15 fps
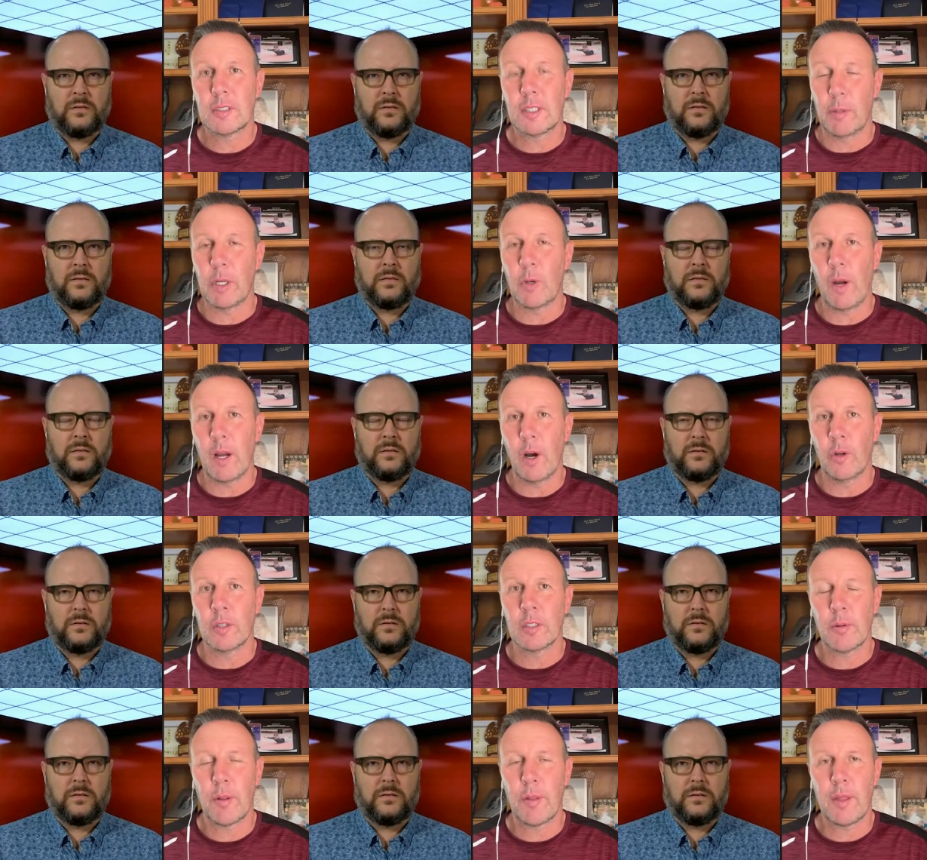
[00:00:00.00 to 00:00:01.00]
Speaker 1: to be quite
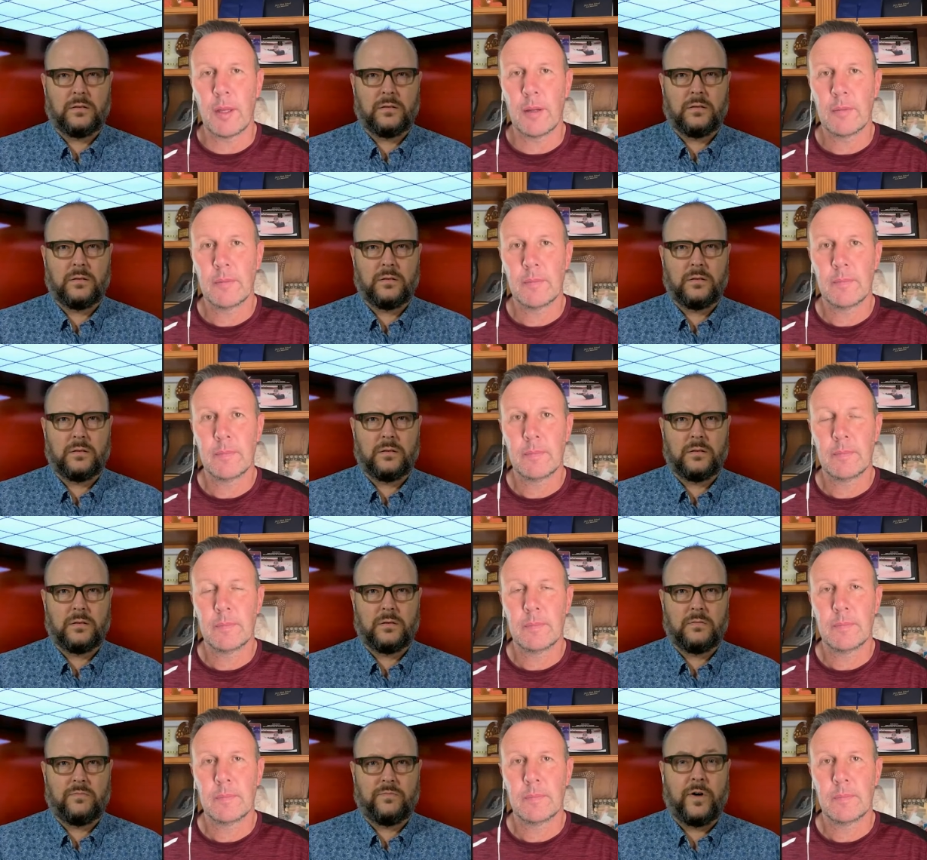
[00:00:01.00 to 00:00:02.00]
honest with you.
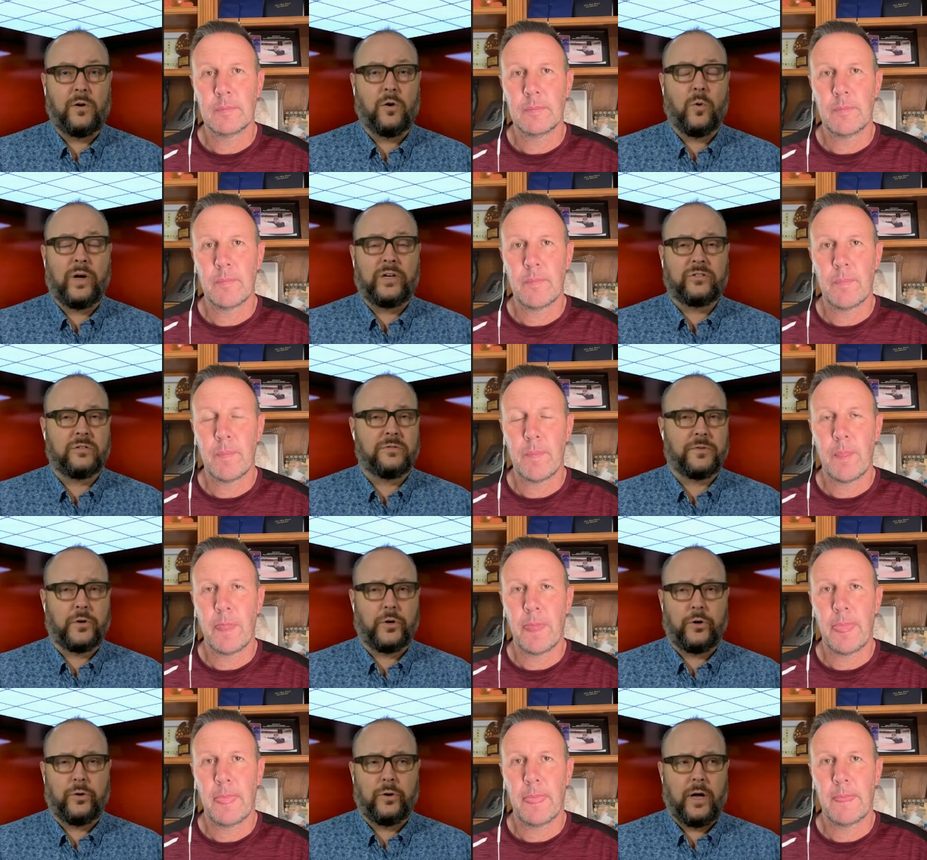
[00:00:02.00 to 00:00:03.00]
Speaker 2: Final question for
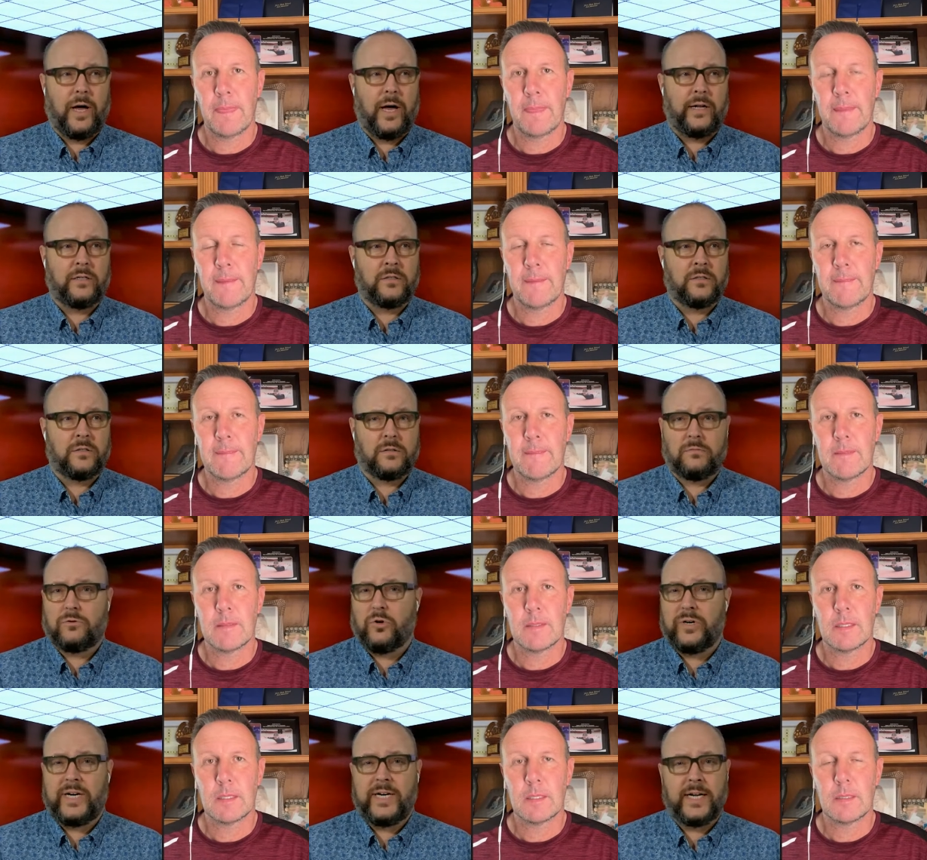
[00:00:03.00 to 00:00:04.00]
you, and
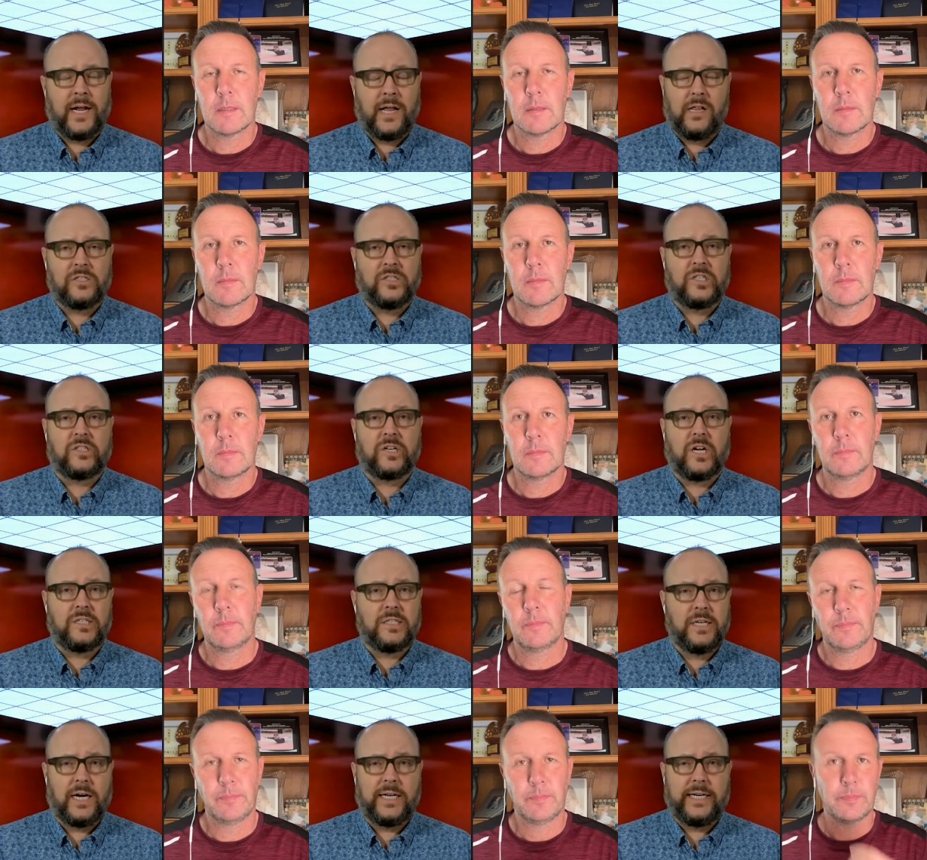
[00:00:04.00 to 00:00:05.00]
don't need analysis.
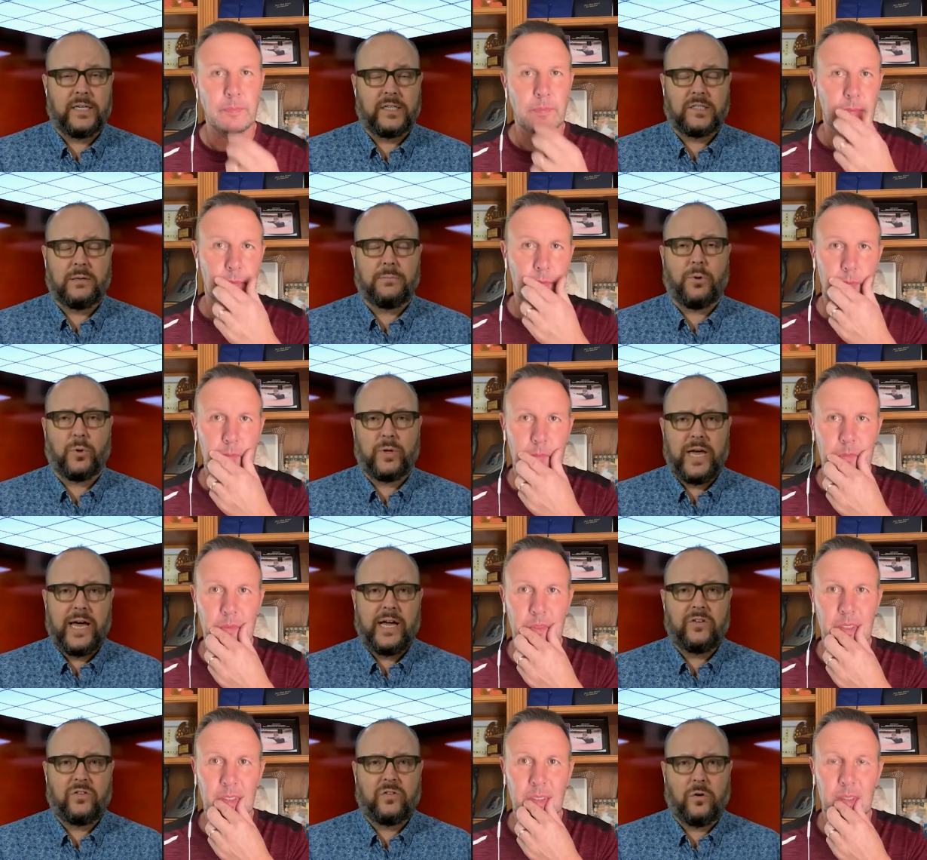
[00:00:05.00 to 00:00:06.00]
I need a simple
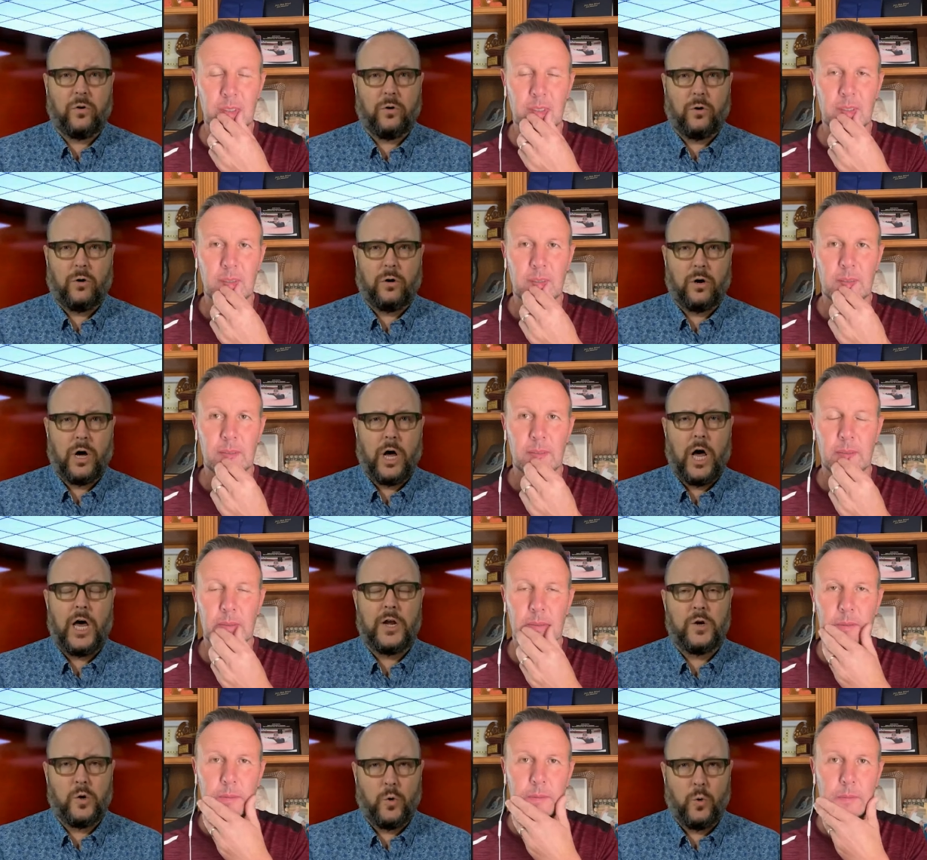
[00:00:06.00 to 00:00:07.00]
yes or a
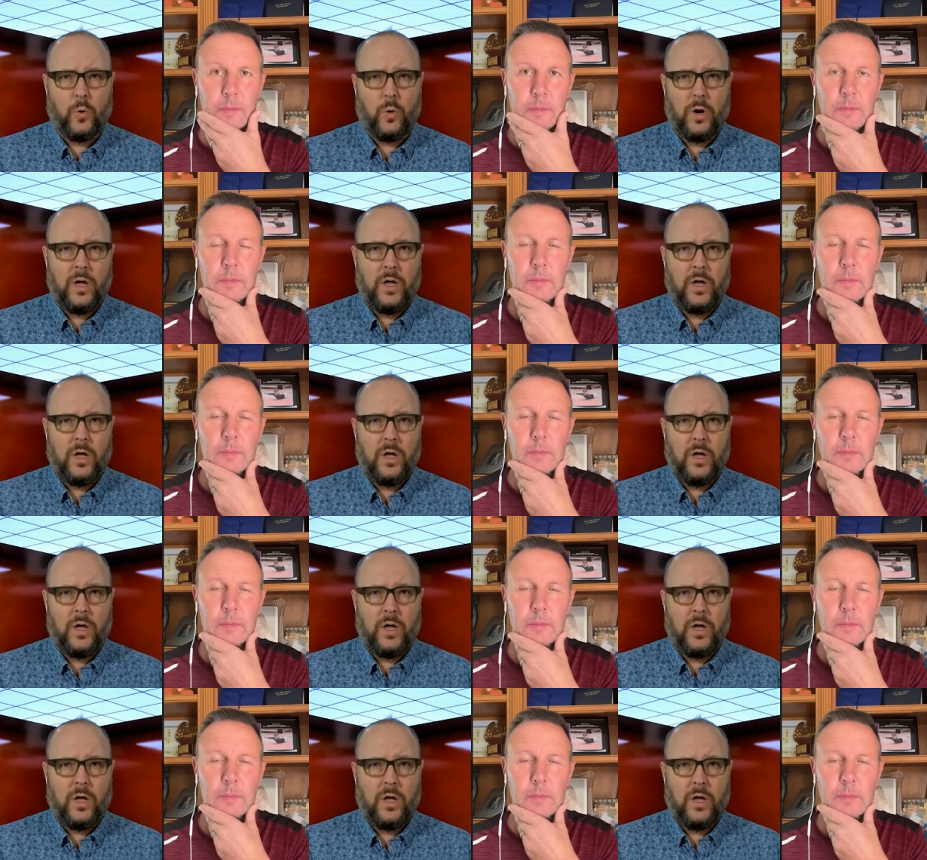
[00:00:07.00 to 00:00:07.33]
no.